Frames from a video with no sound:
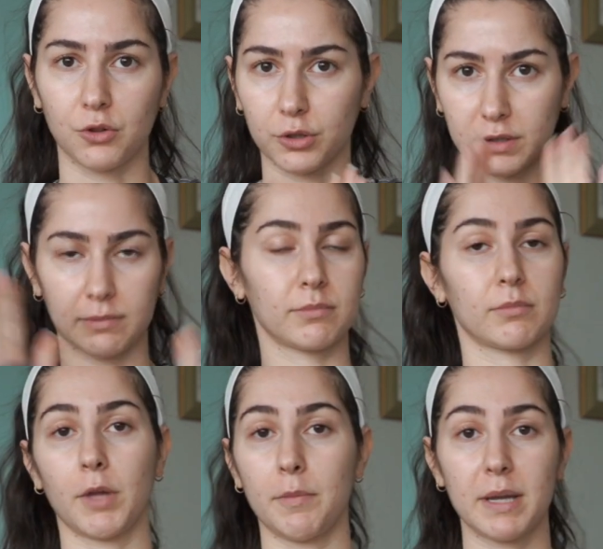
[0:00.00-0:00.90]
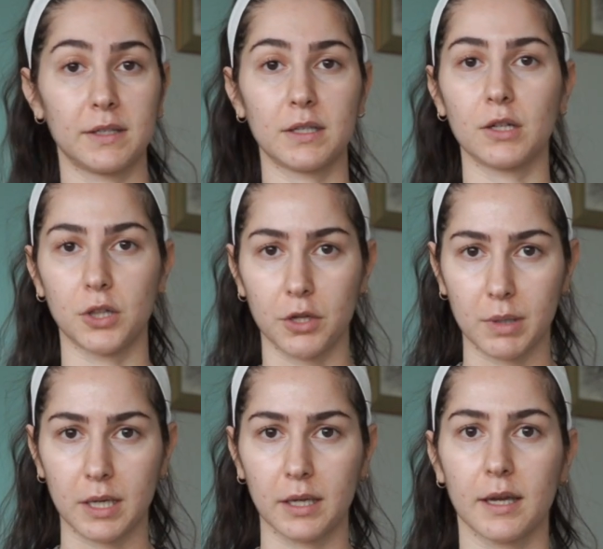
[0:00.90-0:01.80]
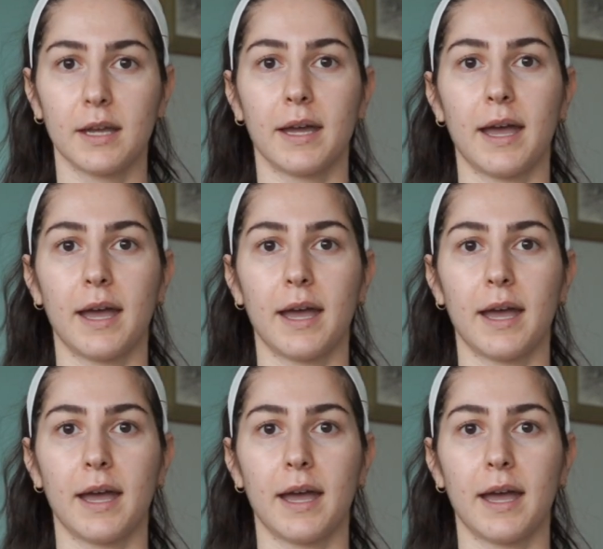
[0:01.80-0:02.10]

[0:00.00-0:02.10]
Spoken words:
looks amazing, glowing,